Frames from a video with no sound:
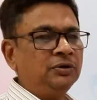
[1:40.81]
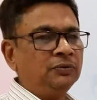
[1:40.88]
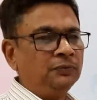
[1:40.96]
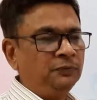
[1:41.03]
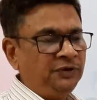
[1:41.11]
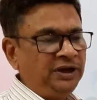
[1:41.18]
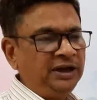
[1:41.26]

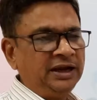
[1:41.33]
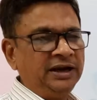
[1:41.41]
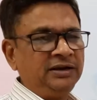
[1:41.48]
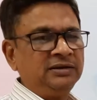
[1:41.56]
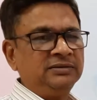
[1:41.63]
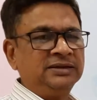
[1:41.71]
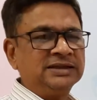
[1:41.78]
we
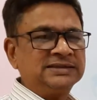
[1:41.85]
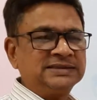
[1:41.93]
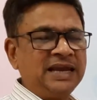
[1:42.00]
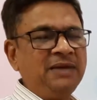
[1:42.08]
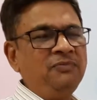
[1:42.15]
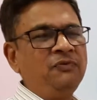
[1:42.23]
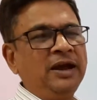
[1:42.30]
get the
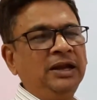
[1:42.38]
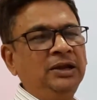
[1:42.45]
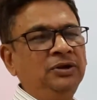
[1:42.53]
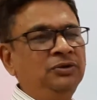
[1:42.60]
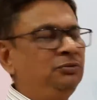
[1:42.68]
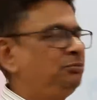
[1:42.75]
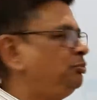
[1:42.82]
same
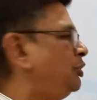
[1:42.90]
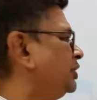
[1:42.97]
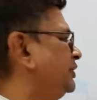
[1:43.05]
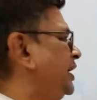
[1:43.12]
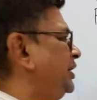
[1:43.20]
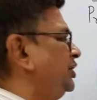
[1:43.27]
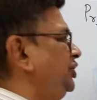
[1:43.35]
value for
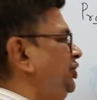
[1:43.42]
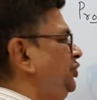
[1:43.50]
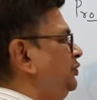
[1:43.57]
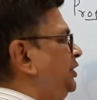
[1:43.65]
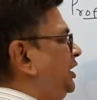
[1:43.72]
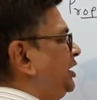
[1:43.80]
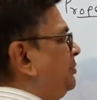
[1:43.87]
that
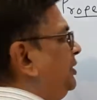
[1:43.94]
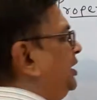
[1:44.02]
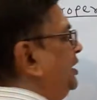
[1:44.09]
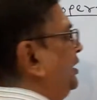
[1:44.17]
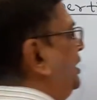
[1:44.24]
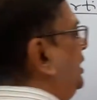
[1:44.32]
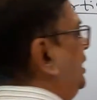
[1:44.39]
new determinant